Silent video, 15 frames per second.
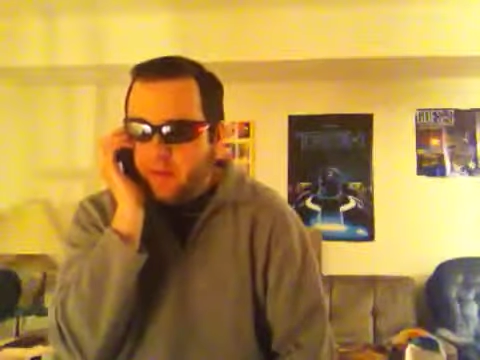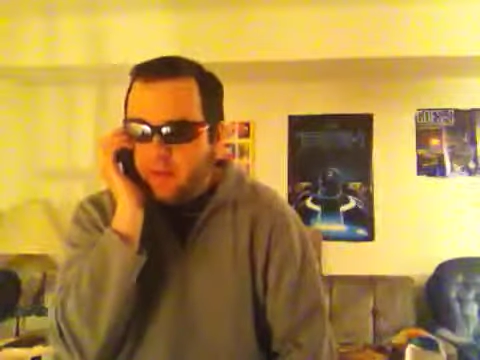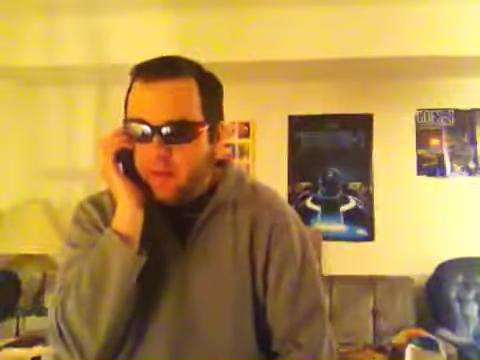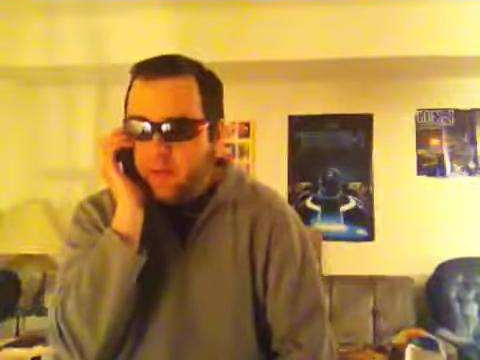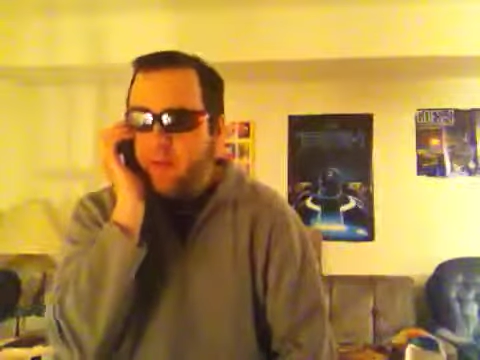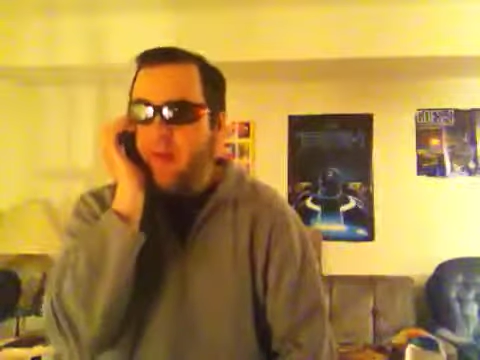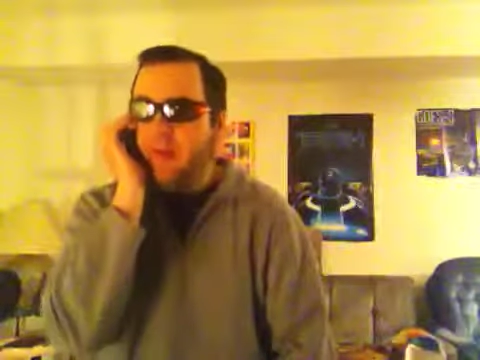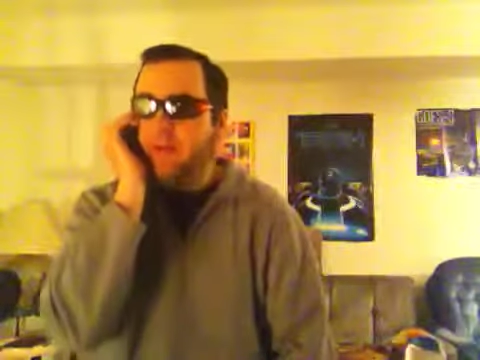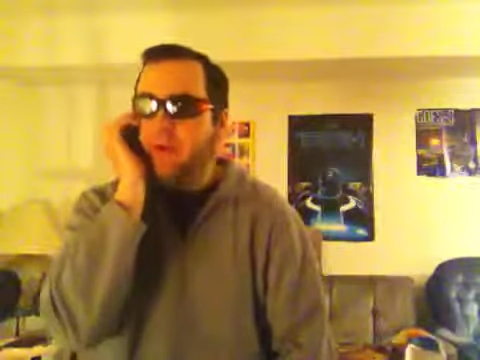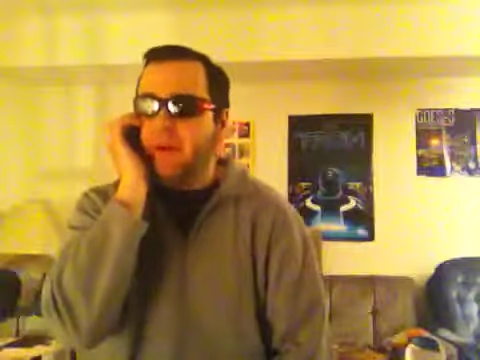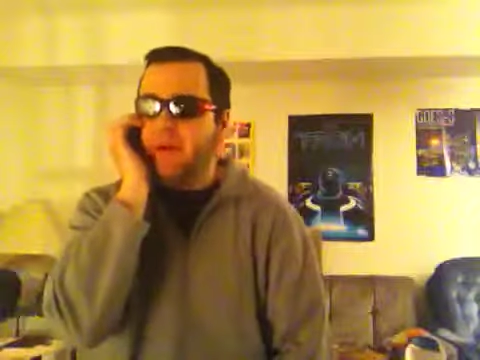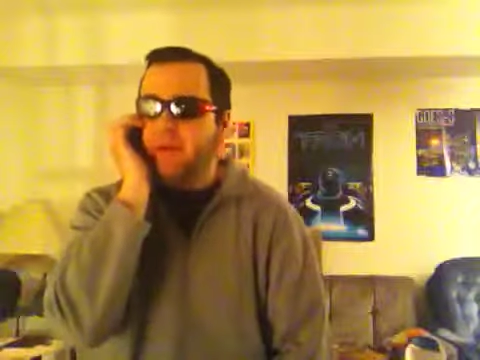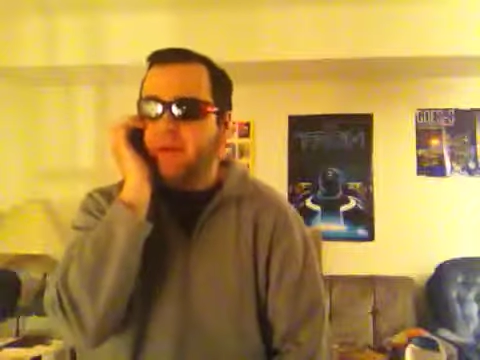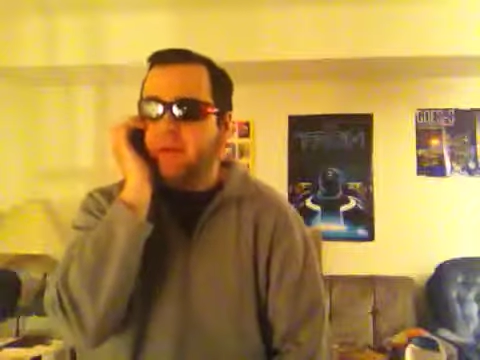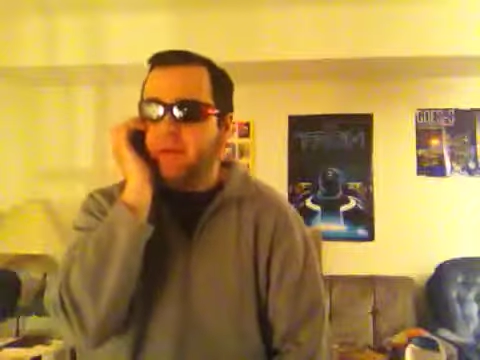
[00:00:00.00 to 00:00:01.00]
Oh, you have
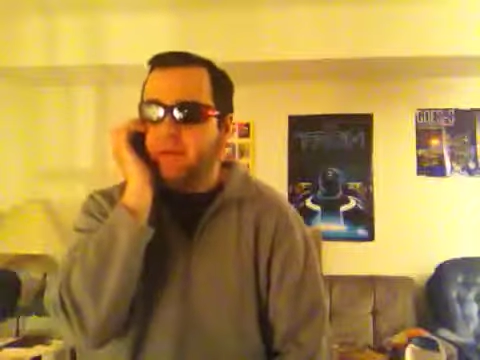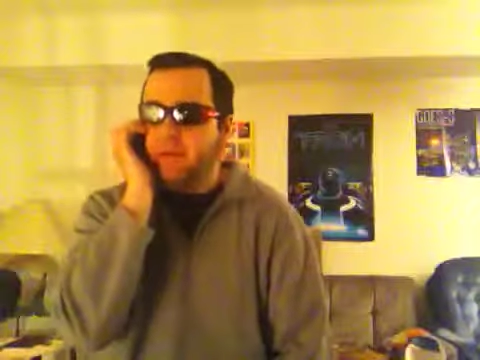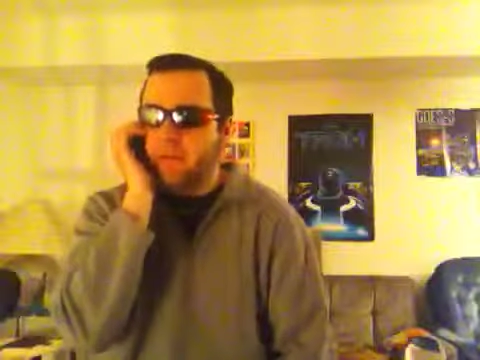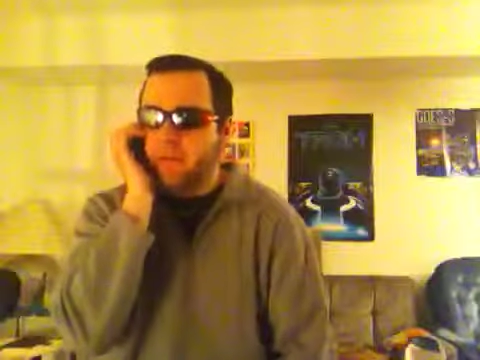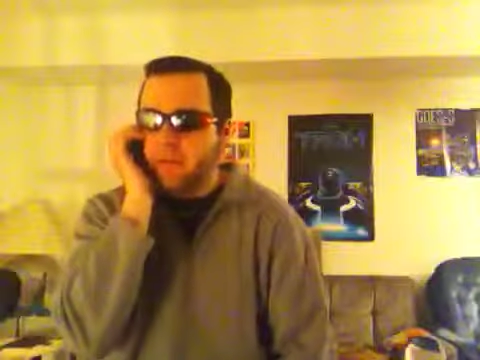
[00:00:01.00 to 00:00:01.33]
that too.